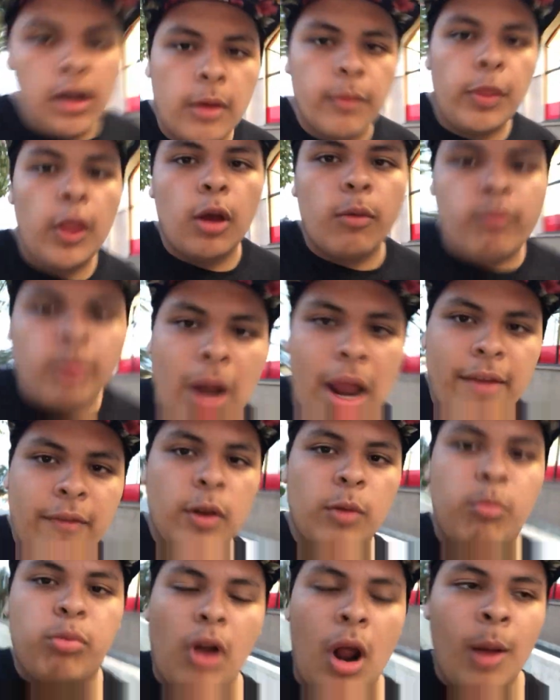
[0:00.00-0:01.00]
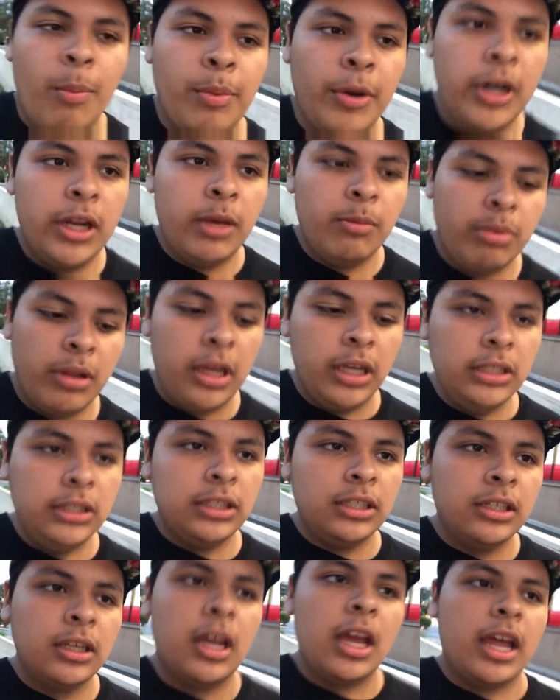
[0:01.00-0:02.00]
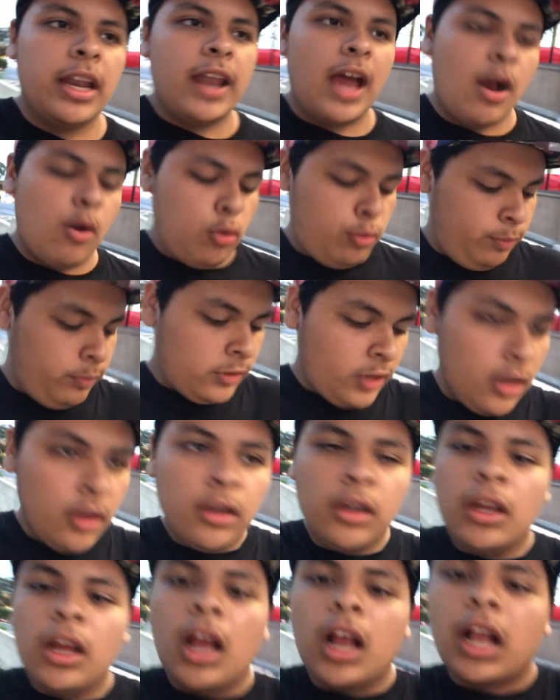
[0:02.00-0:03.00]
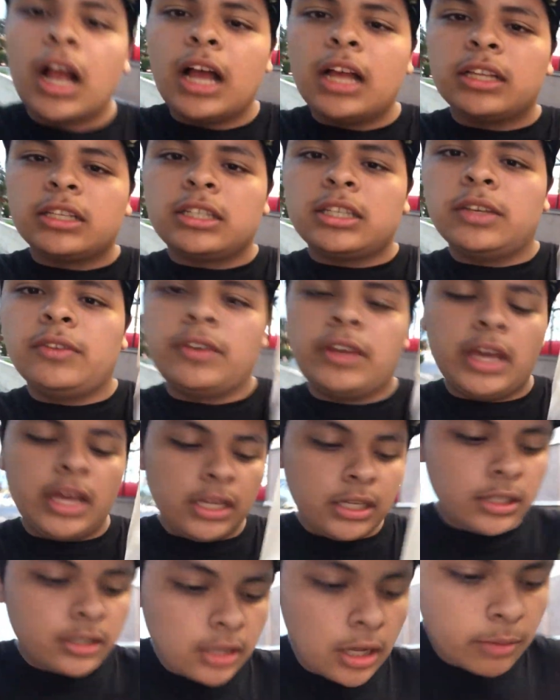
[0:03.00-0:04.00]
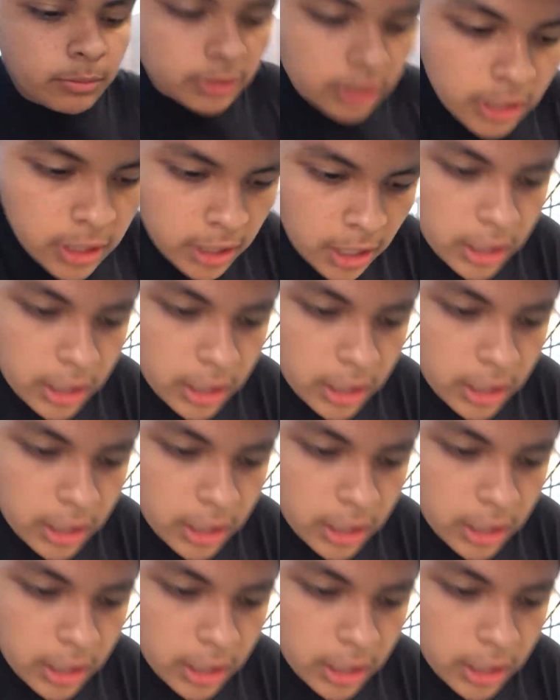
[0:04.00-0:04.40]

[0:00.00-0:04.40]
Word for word: um, the private property place, and now got CVS, you know what I'm saying?